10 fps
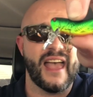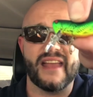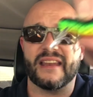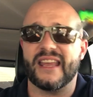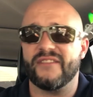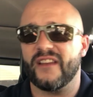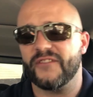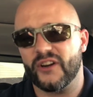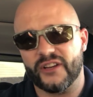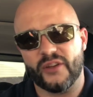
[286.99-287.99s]
And even
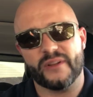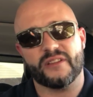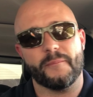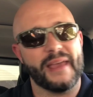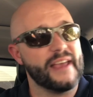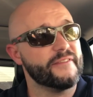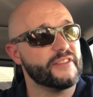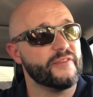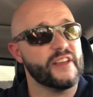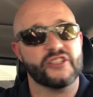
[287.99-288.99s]
if you're doing some
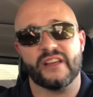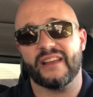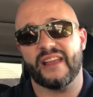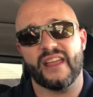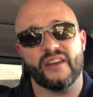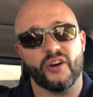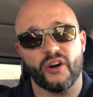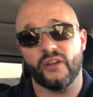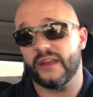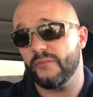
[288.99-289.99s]
bass fishing in
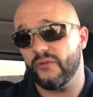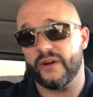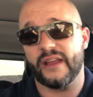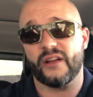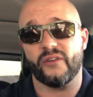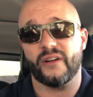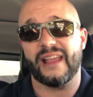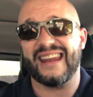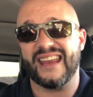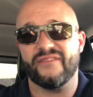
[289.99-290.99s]
early morning or
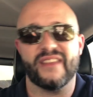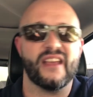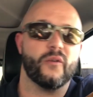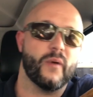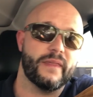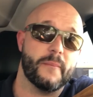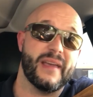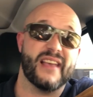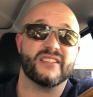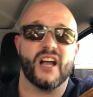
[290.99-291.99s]
late evening, when the
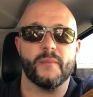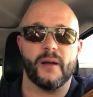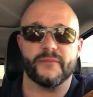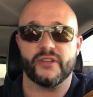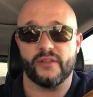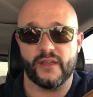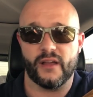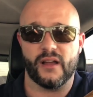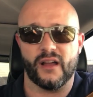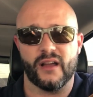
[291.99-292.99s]
bass come up to
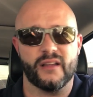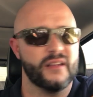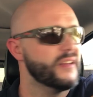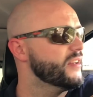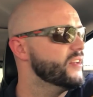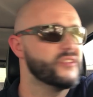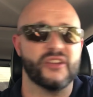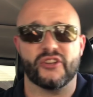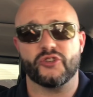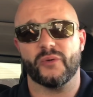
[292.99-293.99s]

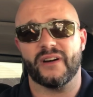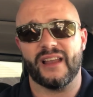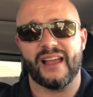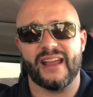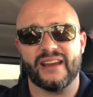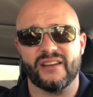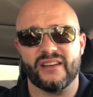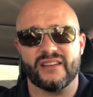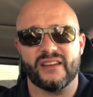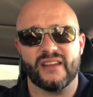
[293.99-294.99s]
the shoreline,
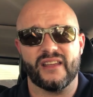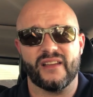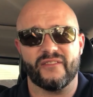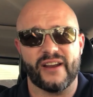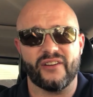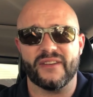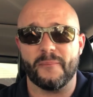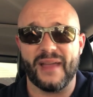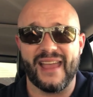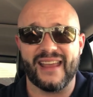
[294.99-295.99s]
right on
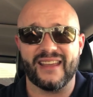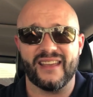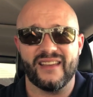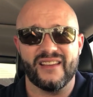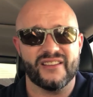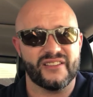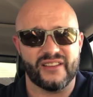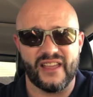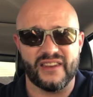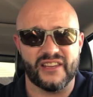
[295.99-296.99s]
the bank,
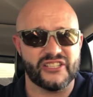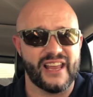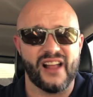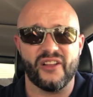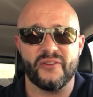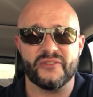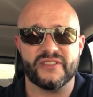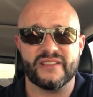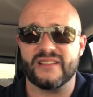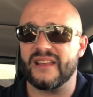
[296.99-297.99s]
in the
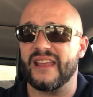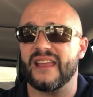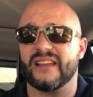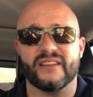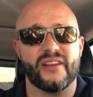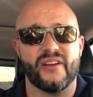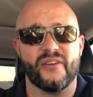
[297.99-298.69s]
shallows, eating,